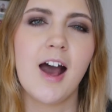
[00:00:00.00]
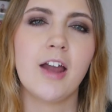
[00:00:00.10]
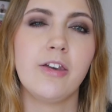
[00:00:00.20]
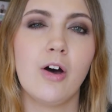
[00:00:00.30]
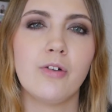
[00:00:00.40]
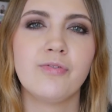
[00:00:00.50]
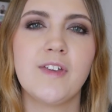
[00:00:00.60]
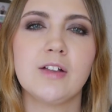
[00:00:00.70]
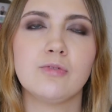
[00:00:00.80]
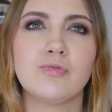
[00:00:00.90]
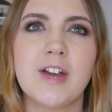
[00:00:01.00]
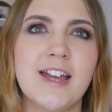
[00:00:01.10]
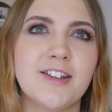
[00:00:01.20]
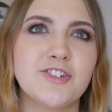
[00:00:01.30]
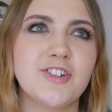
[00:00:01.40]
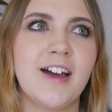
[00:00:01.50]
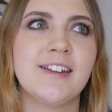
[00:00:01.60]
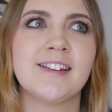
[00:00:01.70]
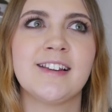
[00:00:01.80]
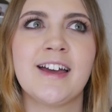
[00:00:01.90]
and not feel rich
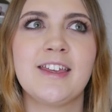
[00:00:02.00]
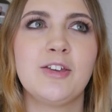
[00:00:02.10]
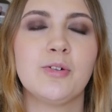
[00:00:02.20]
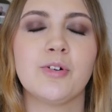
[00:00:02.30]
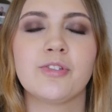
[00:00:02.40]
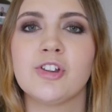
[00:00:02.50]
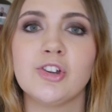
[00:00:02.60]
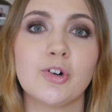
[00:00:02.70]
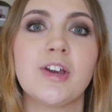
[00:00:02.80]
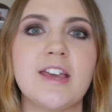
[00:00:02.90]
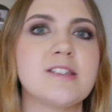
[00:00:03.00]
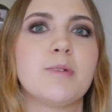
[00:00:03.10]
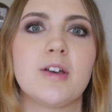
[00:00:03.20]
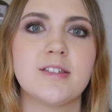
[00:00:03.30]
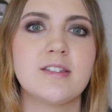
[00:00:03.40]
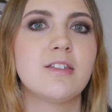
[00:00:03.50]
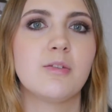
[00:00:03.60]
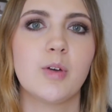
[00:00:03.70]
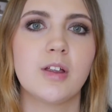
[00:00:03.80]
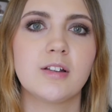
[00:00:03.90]
and like you're the luckiest person in
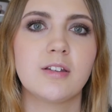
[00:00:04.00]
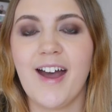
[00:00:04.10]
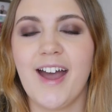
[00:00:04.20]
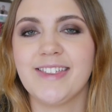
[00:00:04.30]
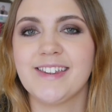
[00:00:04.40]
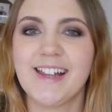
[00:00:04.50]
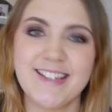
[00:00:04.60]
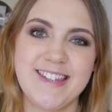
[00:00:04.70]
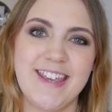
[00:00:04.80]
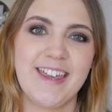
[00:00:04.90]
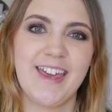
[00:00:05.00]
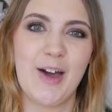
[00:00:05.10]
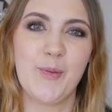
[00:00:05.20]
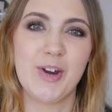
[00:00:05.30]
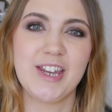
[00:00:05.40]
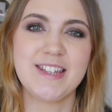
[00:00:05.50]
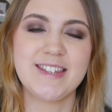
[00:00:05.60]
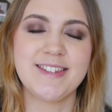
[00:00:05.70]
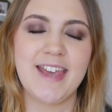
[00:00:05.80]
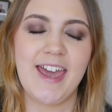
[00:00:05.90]
the world. And the last thing I wanted to
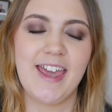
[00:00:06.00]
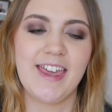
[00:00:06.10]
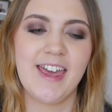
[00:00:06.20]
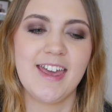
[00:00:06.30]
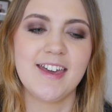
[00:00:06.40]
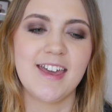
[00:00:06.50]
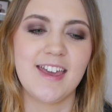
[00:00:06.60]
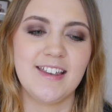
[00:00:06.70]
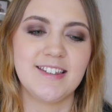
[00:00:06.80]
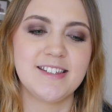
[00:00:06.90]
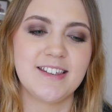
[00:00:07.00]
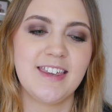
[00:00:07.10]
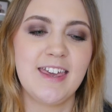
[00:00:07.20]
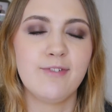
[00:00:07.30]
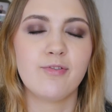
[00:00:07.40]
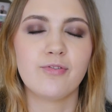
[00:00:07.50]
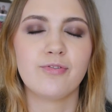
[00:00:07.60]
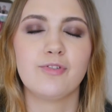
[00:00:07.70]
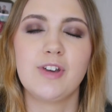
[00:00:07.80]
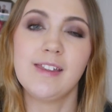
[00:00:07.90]
say is give
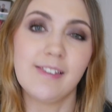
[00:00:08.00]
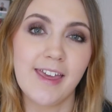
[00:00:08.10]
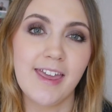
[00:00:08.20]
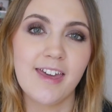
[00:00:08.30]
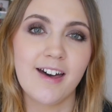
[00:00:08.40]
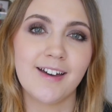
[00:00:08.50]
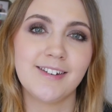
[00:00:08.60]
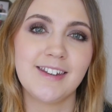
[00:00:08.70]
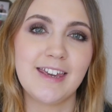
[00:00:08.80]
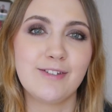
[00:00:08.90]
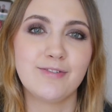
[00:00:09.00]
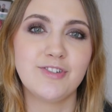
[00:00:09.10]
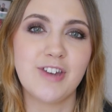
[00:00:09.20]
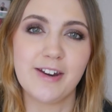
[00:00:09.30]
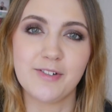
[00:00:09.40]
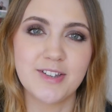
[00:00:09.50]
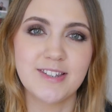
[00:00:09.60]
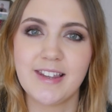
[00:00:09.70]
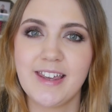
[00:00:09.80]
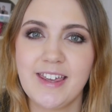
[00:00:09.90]
freely and give
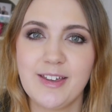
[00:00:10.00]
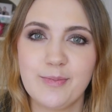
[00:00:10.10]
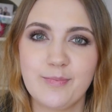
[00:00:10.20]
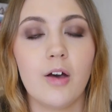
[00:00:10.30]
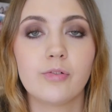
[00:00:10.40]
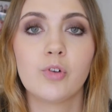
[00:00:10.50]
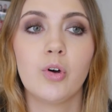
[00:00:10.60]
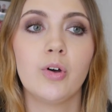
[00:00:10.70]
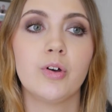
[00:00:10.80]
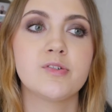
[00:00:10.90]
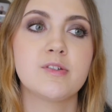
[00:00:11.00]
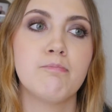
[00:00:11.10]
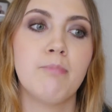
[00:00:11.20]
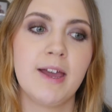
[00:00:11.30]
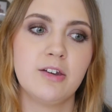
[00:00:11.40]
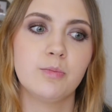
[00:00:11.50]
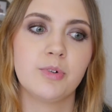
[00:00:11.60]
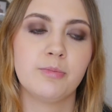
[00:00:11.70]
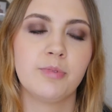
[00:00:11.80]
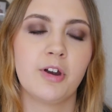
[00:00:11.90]
generously. Of course, my
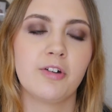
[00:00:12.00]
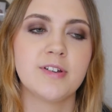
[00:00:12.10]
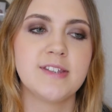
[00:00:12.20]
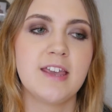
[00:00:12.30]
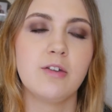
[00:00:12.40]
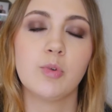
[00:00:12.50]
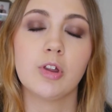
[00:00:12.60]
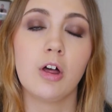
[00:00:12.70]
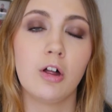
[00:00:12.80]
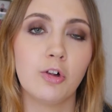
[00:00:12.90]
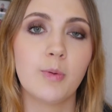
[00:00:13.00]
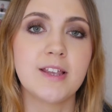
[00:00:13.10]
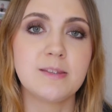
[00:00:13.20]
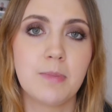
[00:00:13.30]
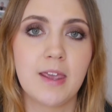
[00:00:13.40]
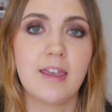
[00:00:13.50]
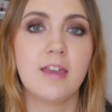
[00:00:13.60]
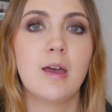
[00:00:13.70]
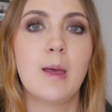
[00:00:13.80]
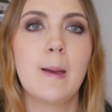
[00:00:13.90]
number one priority will always
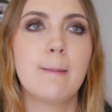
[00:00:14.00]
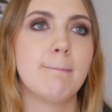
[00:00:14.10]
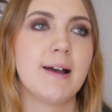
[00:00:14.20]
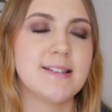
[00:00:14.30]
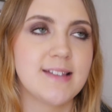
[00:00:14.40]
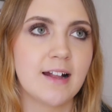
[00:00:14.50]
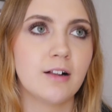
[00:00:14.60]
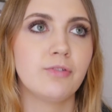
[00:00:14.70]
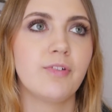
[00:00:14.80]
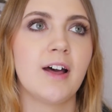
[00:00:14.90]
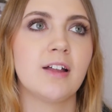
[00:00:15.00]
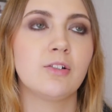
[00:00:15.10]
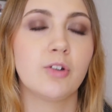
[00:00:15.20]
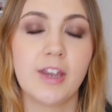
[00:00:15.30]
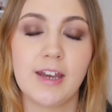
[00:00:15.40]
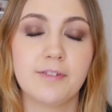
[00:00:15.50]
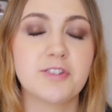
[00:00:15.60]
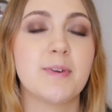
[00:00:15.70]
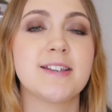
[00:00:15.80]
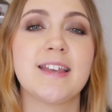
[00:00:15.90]
be myself, looking
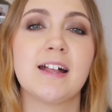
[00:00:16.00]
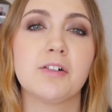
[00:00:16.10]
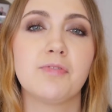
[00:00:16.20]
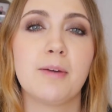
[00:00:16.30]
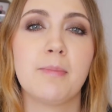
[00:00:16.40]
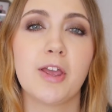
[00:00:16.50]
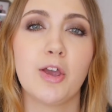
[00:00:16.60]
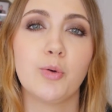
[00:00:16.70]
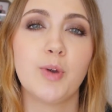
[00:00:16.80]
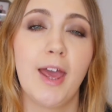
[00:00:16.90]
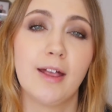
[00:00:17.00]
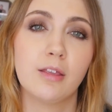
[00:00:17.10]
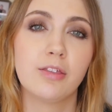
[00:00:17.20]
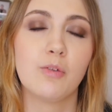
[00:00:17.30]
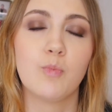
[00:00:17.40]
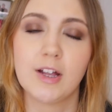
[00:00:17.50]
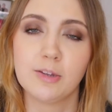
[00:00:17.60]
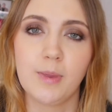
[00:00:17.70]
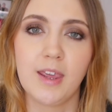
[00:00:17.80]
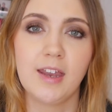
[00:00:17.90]
after myself and my own health and
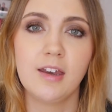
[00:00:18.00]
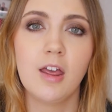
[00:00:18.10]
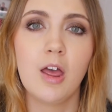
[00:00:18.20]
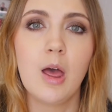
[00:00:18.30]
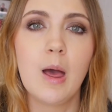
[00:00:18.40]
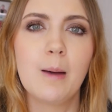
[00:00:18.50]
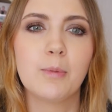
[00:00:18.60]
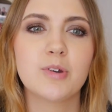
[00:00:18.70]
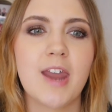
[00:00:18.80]
well-being. But